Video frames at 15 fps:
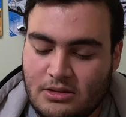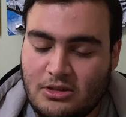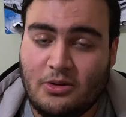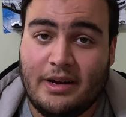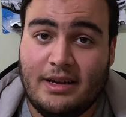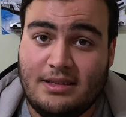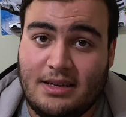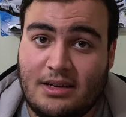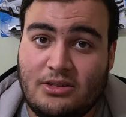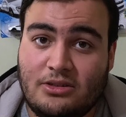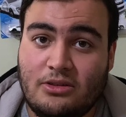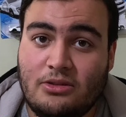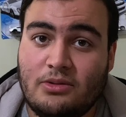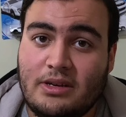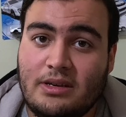So I attached
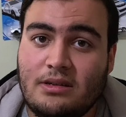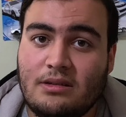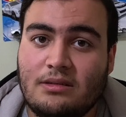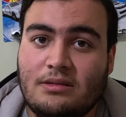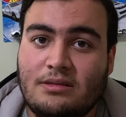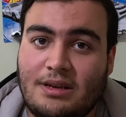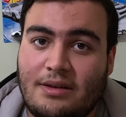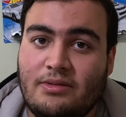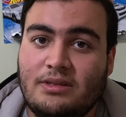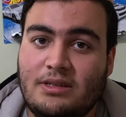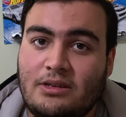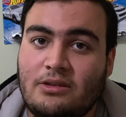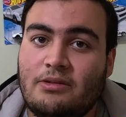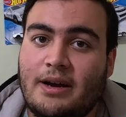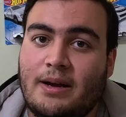3
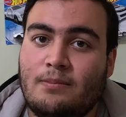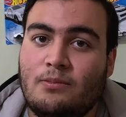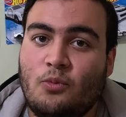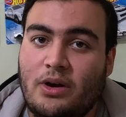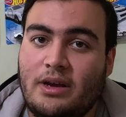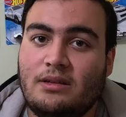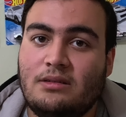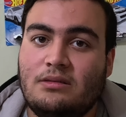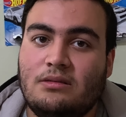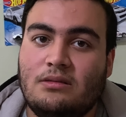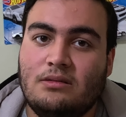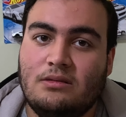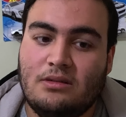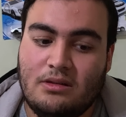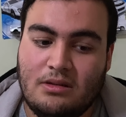17-gram weights
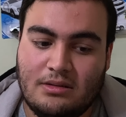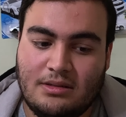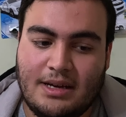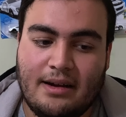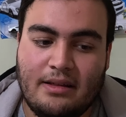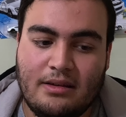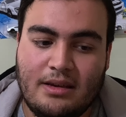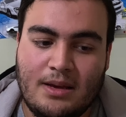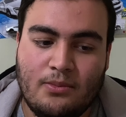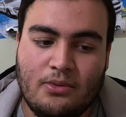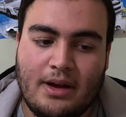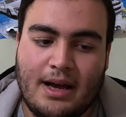to the side of the gimbal.